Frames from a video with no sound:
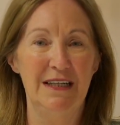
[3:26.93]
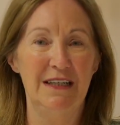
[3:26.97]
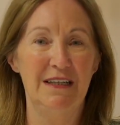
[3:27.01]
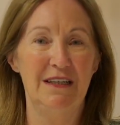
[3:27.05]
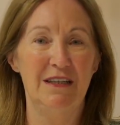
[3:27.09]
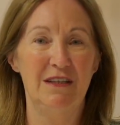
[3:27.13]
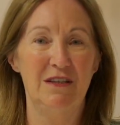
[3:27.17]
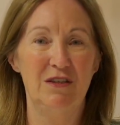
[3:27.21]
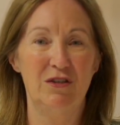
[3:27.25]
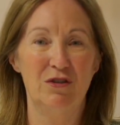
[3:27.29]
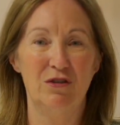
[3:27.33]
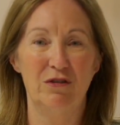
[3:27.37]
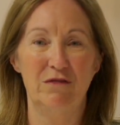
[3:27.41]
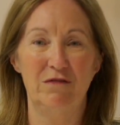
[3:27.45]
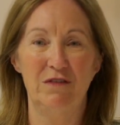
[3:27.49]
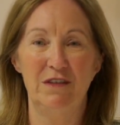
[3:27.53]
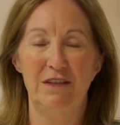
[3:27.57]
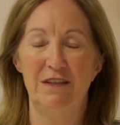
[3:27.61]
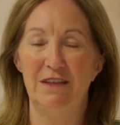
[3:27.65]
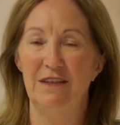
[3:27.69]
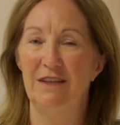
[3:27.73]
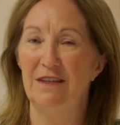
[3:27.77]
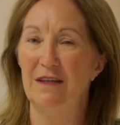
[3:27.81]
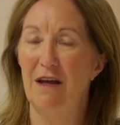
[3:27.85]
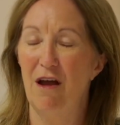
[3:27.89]
the
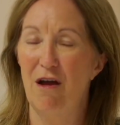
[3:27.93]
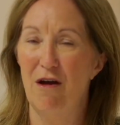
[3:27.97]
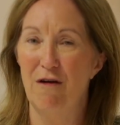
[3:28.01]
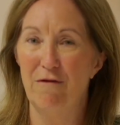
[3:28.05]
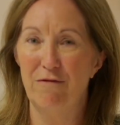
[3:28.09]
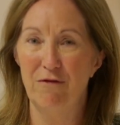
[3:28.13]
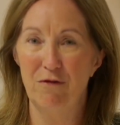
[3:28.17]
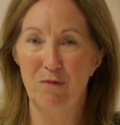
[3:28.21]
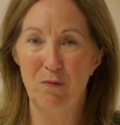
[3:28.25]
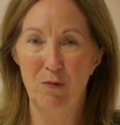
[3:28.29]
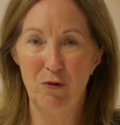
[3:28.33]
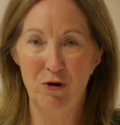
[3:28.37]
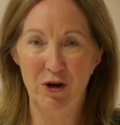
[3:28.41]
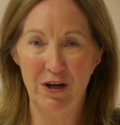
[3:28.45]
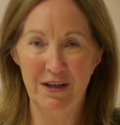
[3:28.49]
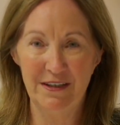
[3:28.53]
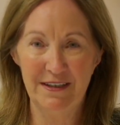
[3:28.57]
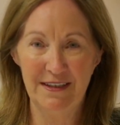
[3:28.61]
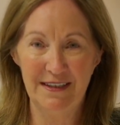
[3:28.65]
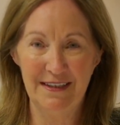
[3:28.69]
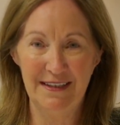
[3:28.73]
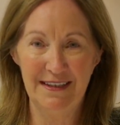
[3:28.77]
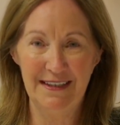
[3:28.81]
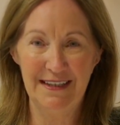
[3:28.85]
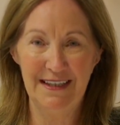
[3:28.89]
service is ever
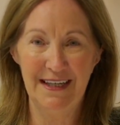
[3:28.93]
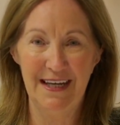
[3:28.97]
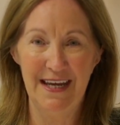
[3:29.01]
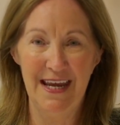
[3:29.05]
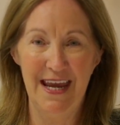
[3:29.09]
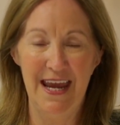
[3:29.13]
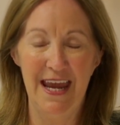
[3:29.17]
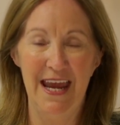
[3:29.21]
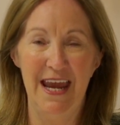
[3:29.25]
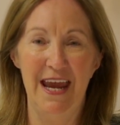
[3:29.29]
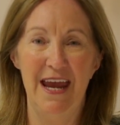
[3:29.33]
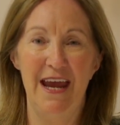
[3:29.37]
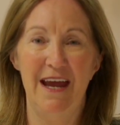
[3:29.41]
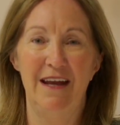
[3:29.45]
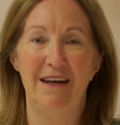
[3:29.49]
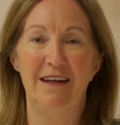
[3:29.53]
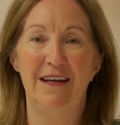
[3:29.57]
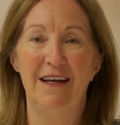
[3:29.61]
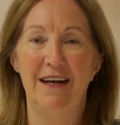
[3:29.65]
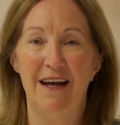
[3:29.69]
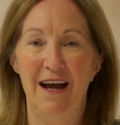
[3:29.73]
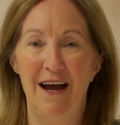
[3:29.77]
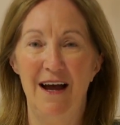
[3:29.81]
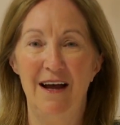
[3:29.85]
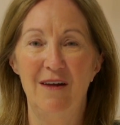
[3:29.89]
present, and
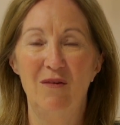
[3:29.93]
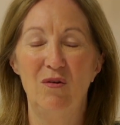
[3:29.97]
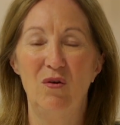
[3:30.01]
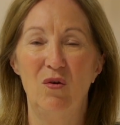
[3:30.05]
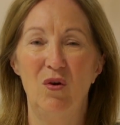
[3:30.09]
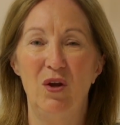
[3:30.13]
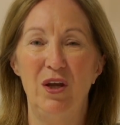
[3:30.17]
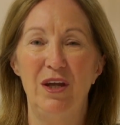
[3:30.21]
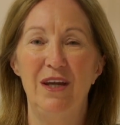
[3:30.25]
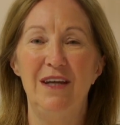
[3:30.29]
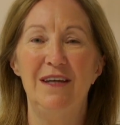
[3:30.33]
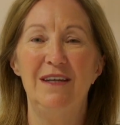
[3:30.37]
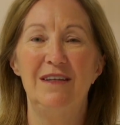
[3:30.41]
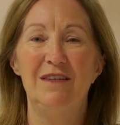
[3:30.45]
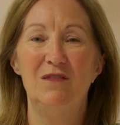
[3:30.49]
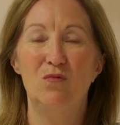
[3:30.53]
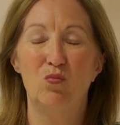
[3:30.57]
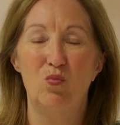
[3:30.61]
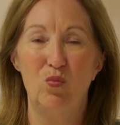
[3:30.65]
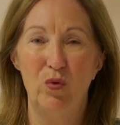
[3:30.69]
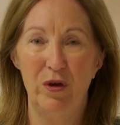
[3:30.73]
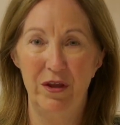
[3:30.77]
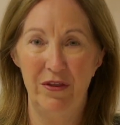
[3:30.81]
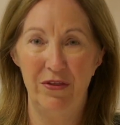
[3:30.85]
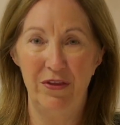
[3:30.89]
God is
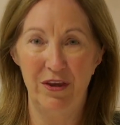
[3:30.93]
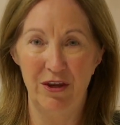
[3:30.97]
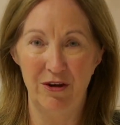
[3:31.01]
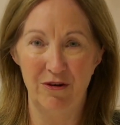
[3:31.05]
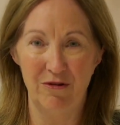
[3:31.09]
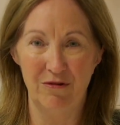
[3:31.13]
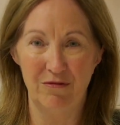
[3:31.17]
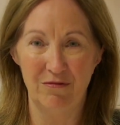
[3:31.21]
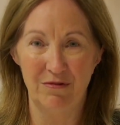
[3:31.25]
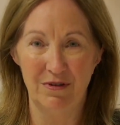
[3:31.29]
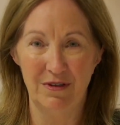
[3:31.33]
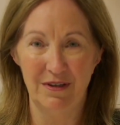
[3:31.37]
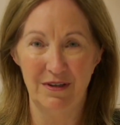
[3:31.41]
with you.